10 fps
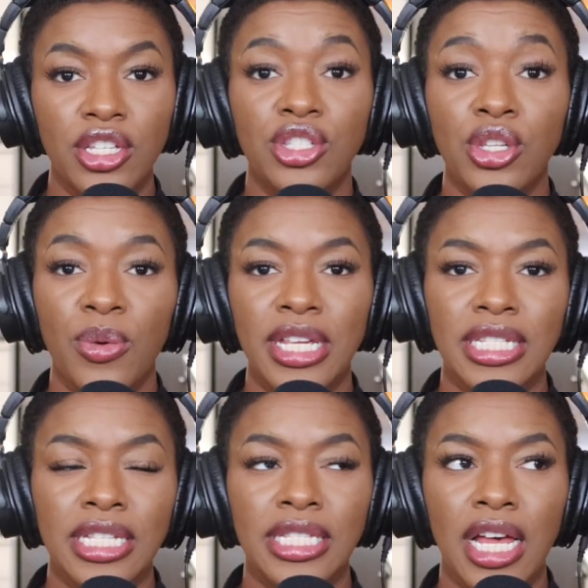So this
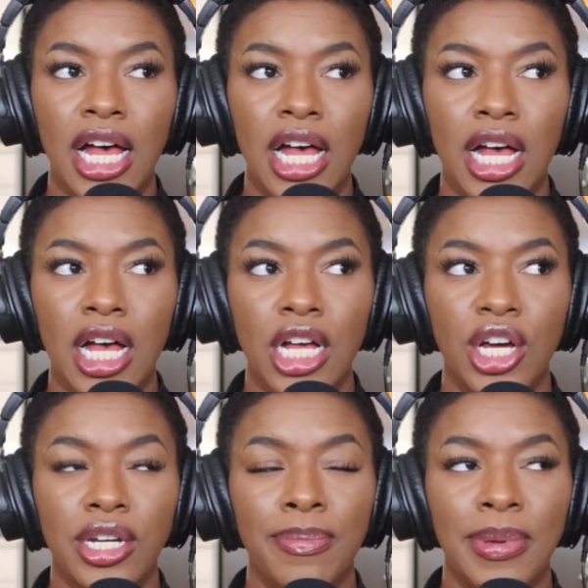is
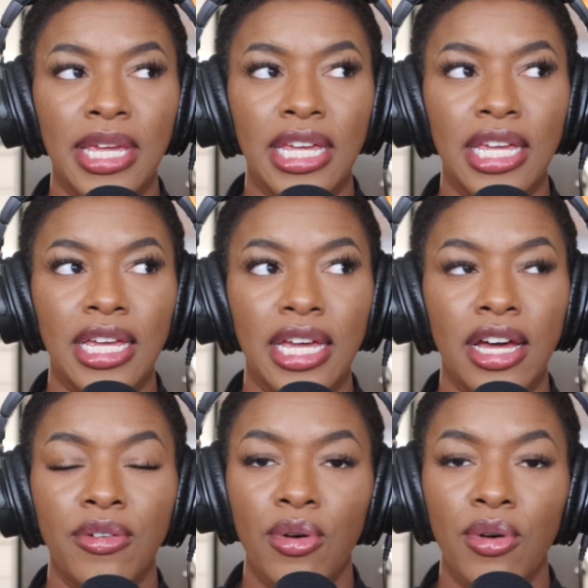gonna be